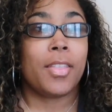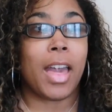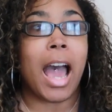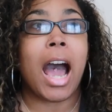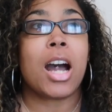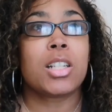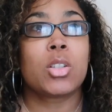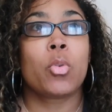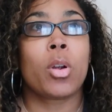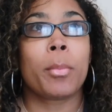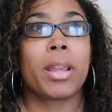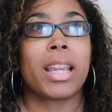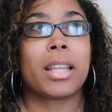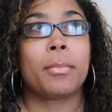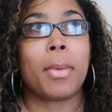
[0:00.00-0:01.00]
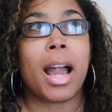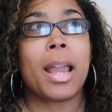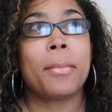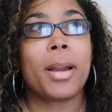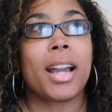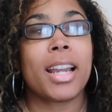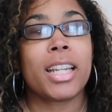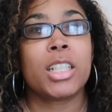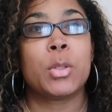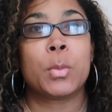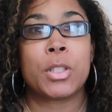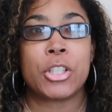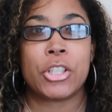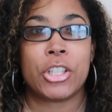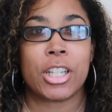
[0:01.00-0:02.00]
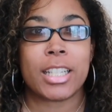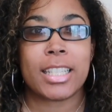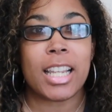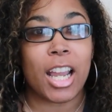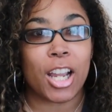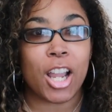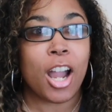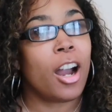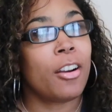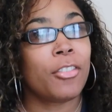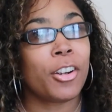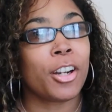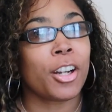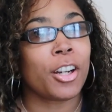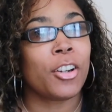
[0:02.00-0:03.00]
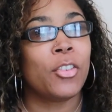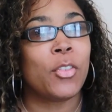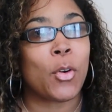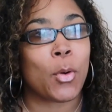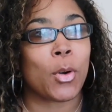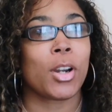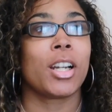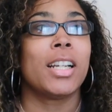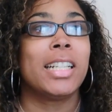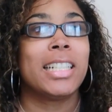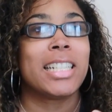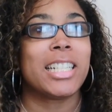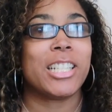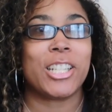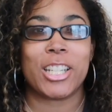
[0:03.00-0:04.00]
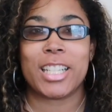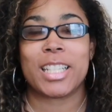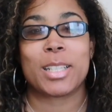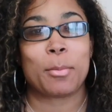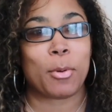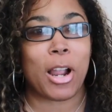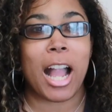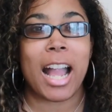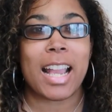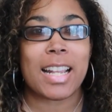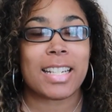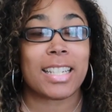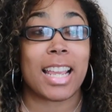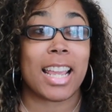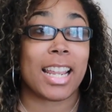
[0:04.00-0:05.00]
the housewarming in my mind was just a cover for G's surprise,